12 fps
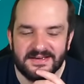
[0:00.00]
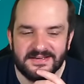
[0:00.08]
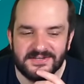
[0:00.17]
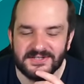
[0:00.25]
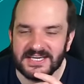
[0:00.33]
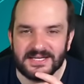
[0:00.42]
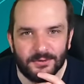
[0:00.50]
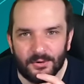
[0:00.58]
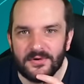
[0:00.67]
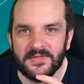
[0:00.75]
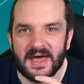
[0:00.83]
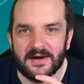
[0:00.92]
just
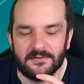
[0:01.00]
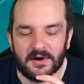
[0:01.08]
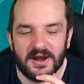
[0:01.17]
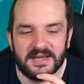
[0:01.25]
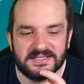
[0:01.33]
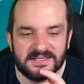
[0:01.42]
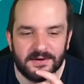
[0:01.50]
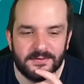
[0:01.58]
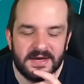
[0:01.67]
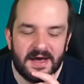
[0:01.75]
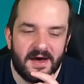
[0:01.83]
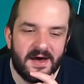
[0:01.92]
ignore that, right? So,
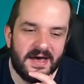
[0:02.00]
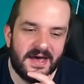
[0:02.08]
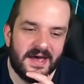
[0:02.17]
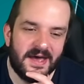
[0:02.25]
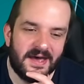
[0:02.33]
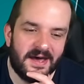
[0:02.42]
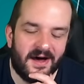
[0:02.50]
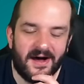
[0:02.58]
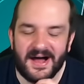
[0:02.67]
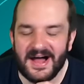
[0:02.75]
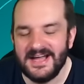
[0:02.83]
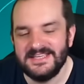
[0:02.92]

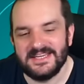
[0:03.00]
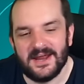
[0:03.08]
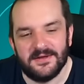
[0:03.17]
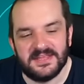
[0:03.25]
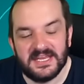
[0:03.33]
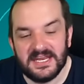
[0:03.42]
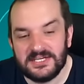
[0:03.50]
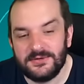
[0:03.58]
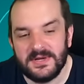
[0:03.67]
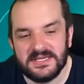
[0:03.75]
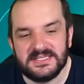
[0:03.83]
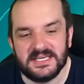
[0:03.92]
I don't know. The initial
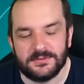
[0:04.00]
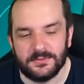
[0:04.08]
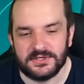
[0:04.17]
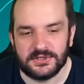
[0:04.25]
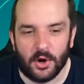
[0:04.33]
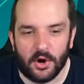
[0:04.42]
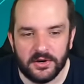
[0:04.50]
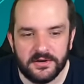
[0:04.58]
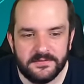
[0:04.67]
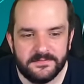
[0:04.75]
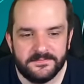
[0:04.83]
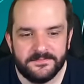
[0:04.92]
instinct was
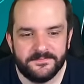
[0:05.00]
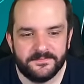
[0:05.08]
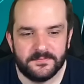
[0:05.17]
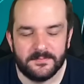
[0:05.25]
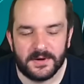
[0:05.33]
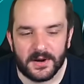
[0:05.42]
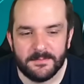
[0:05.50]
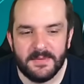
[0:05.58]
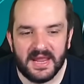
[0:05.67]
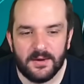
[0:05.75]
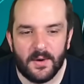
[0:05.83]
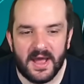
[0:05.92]
Son, but I
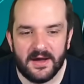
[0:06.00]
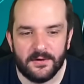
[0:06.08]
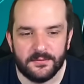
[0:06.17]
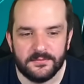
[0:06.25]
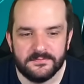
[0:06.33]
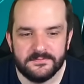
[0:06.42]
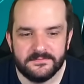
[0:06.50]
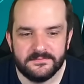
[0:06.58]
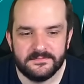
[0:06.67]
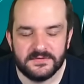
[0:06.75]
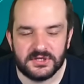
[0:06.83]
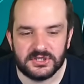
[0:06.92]
may well
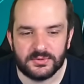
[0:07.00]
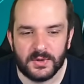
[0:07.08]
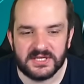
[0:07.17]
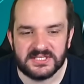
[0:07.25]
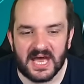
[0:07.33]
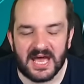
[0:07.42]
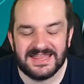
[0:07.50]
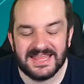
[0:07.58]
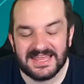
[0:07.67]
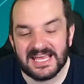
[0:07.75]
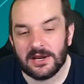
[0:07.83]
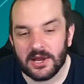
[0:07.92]
just switch that. The
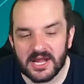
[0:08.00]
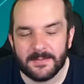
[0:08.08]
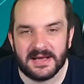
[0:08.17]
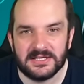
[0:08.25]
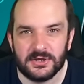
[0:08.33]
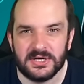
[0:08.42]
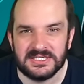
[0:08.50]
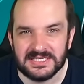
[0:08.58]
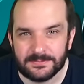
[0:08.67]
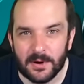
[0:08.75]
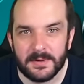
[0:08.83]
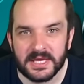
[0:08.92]
thing I like about Son is he's
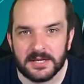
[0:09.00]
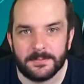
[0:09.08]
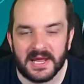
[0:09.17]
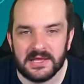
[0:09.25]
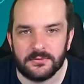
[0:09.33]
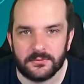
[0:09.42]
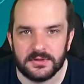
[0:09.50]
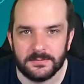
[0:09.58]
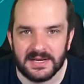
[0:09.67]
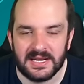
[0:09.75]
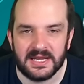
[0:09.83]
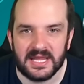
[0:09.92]
probably going to play through the
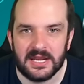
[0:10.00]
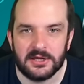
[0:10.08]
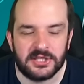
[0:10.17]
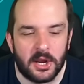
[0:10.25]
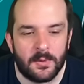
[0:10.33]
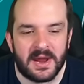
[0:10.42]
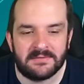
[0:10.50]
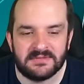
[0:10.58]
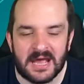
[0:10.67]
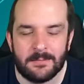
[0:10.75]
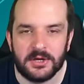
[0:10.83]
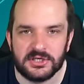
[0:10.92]
middle again. I don't have
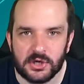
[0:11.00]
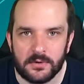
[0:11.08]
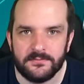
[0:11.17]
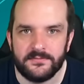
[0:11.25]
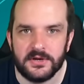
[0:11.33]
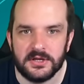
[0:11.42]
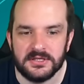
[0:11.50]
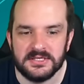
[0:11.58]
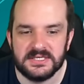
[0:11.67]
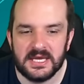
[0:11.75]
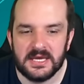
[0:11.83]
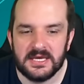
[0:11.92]
that much
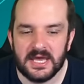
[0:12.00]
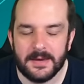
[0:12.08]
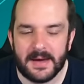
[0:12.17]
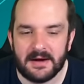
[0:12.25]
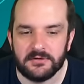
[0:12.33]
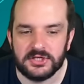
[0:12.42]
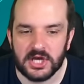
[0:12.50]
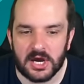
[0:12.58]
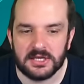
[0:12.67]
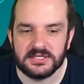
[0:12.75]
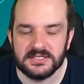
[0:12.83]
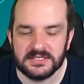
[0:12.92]
confidence about
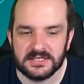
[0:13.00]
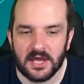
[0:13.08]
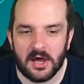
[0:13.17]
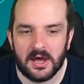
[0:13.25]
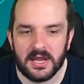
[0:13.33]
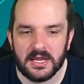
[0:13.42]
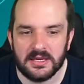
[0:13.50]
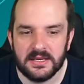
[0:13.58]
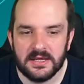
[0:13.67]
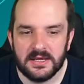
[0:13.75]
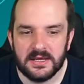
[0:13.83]
Richarlison starting.